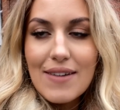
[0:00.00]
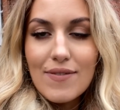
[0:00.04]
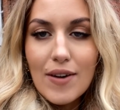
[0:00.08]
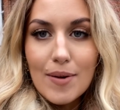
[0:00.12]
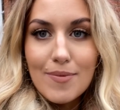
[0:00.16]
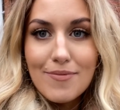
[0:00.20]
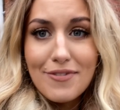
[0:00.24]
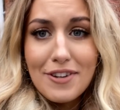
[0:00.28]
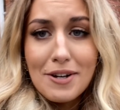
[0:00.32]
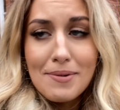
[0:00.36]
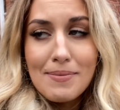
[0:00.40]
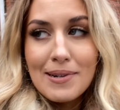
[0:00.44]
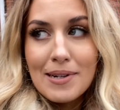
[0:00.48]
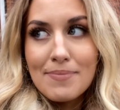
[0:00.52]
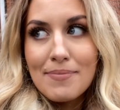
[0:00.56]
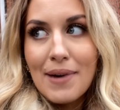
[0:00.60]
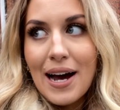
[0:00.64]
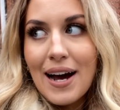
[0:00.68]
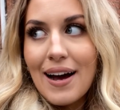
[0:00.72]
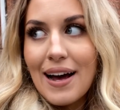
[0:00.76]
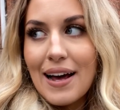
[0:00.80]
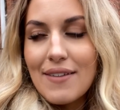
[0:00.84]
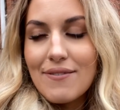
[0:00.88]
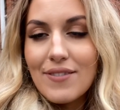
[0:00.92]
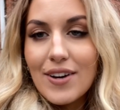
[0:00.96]
I'm filming on
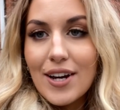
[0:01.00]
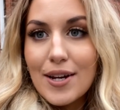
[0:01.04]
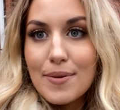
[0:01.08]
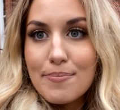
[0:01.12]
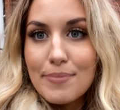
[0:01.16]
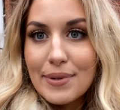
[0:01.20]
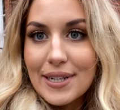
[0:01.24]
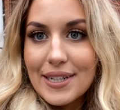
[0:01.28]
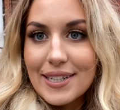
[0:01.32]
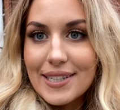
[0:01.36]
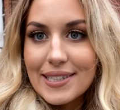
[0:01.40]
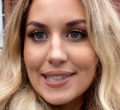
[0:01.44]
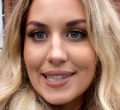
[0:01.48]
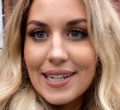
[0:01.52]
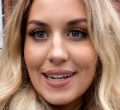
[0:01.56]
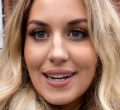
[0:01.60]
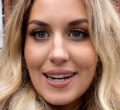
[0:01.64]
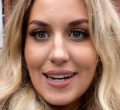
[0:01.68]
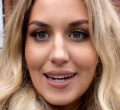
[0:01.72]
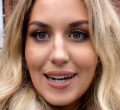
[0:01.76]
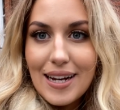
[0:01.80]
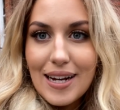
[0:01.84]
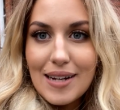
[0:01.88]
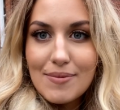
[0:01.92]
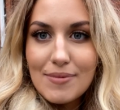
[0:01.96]
my iPhone because
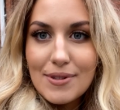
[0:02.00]
I'm